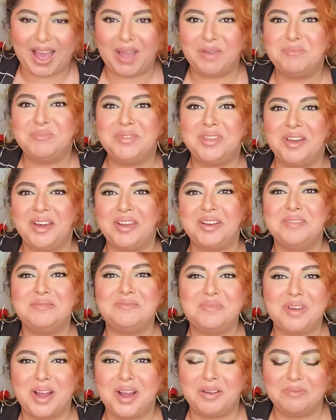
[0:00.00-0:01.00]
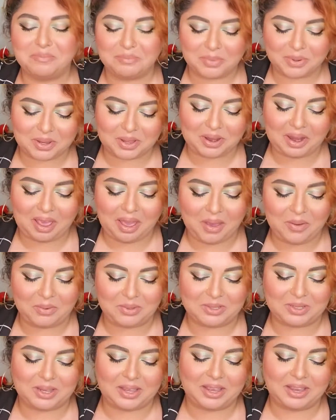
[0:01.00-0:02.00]
I'm not a mom, but I
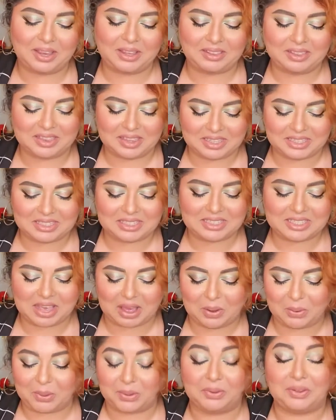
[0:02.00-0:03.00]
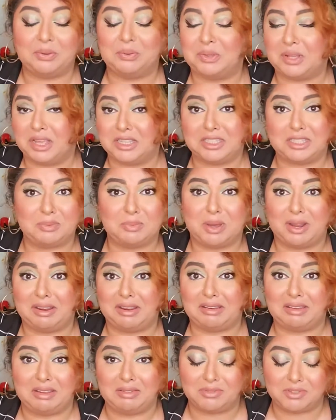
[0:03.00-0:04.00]
was like, this is how it, that's
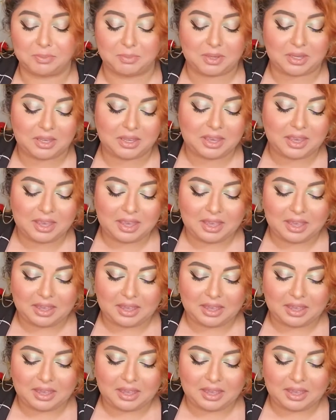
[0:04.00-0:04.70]
what it gives me.